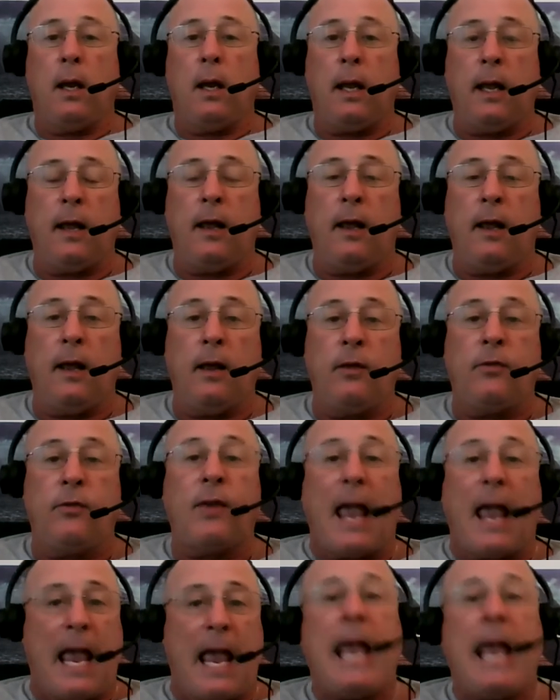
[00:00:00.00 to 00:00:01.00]

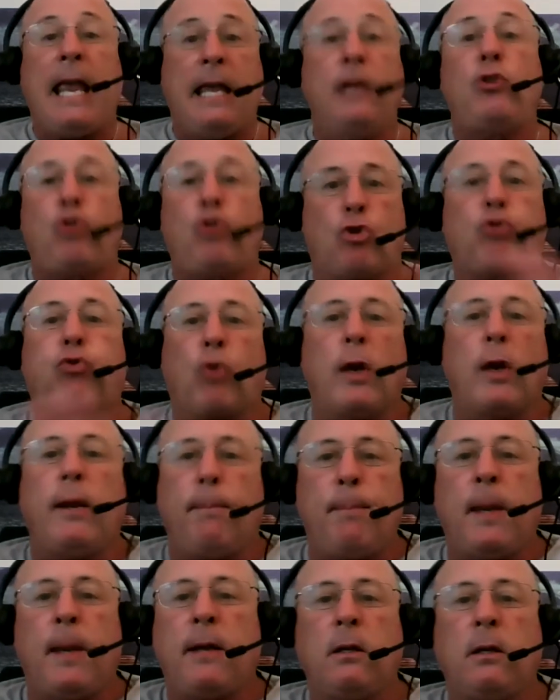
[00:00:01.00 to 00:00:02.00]
is a
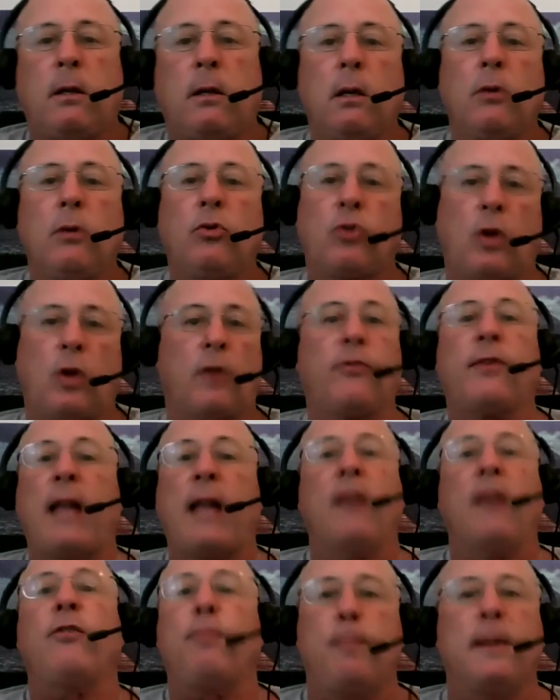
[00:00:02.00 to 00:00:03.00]
treatment, just
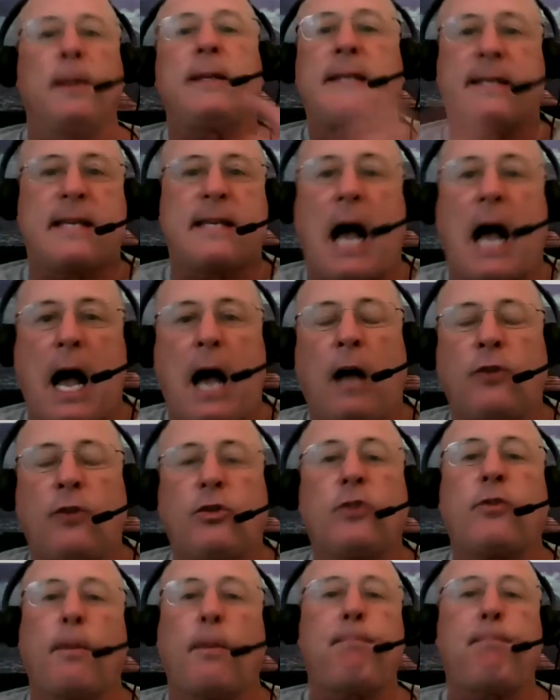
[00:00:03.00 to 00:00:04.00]
as massage.
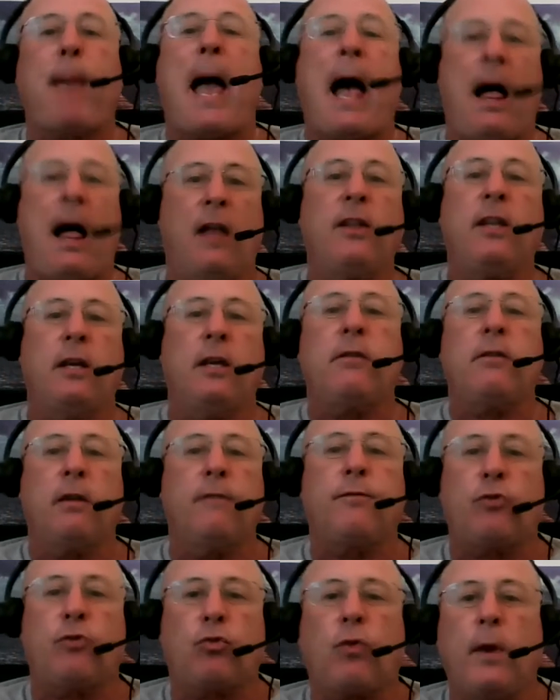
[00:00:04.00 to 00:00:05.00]
It's a
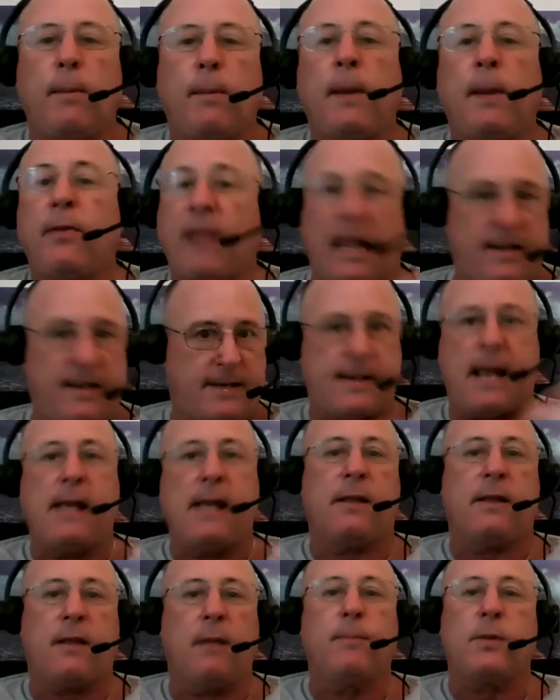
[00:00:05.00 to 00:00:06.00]
palliative treatment. They say
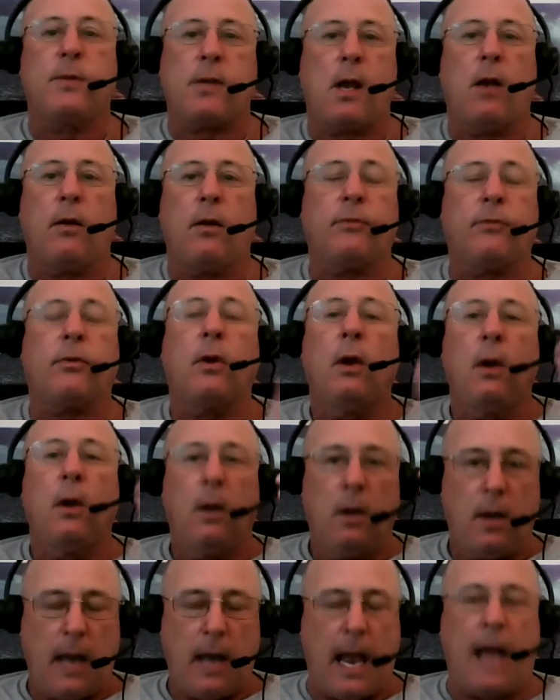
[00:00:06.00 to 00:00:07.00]
it themselves
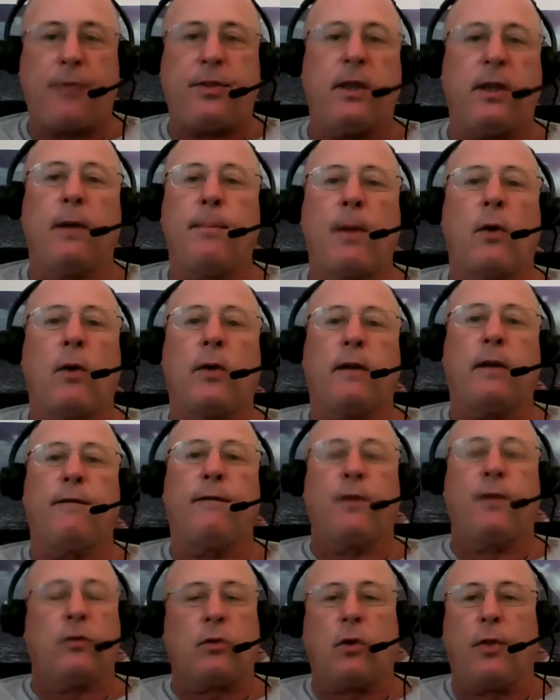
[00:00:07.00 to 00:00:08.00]
at the American
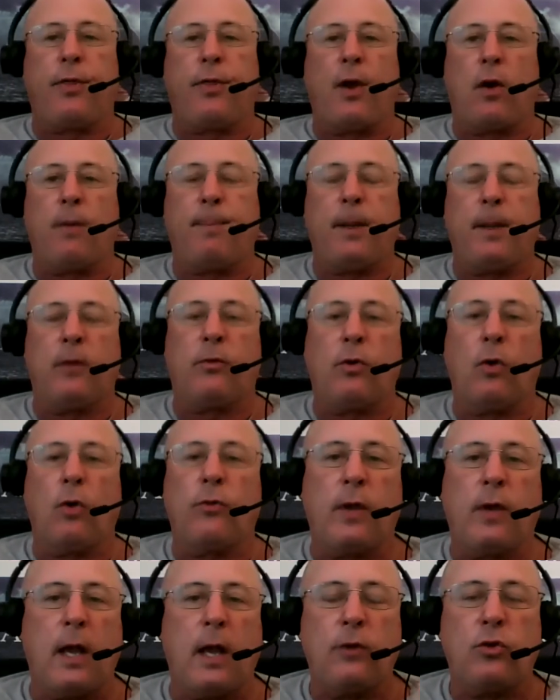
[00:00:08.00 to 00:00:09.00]
Physical Therapy
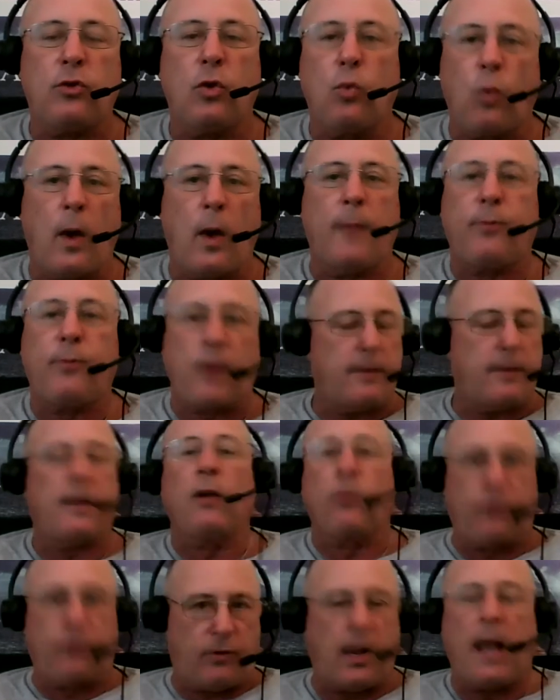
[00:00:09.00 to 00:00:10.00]
Association website.
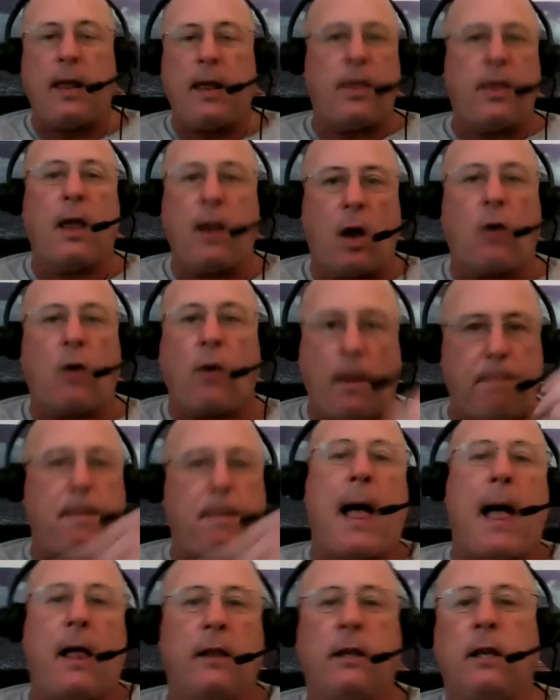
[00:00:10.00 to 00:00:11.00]
They'll say they are a
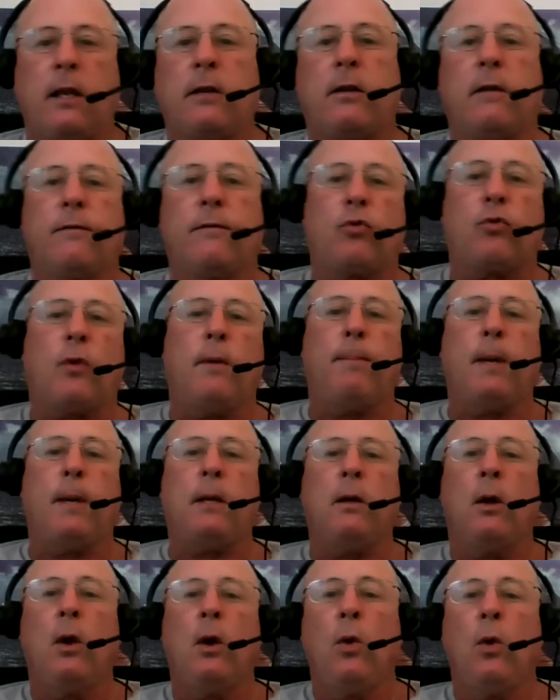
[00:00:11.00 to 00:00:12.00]
palliative
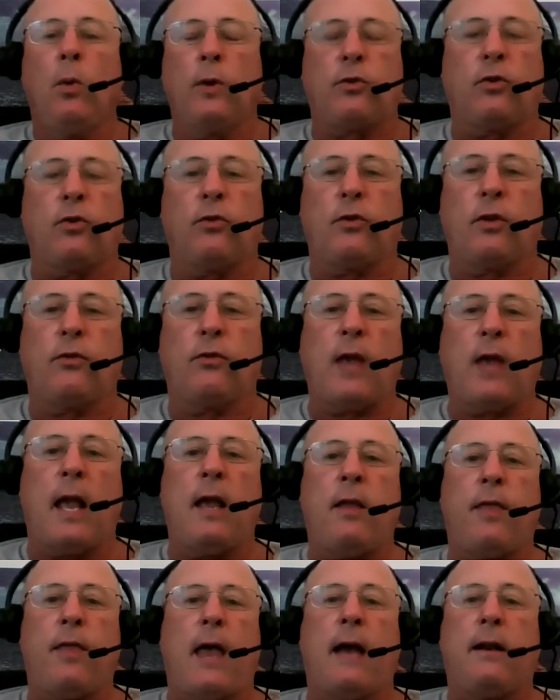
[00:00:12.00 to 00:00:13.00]
treatment, which is to
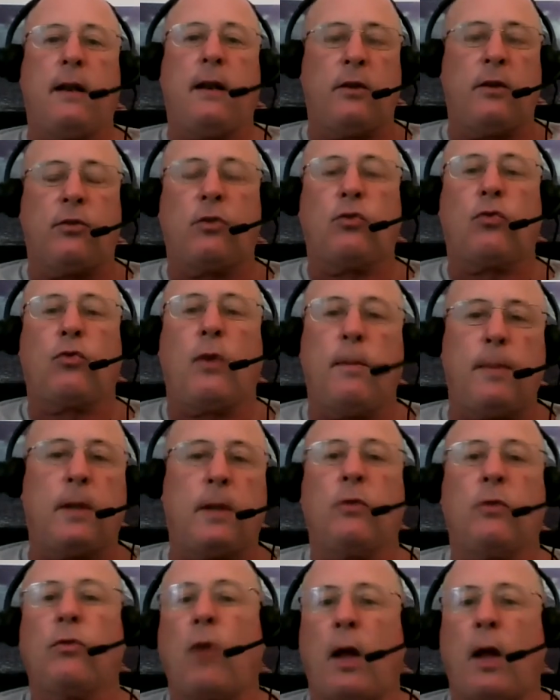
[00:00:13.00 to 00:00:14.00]
say that it is a treatment
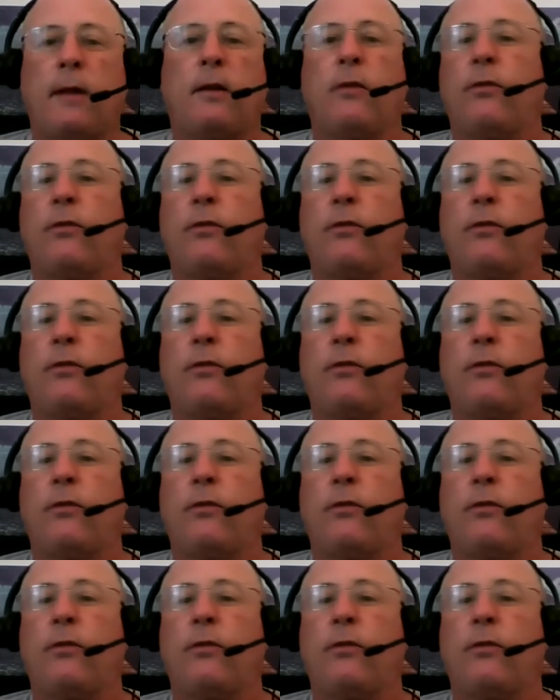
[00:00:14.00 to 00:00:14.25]
designed to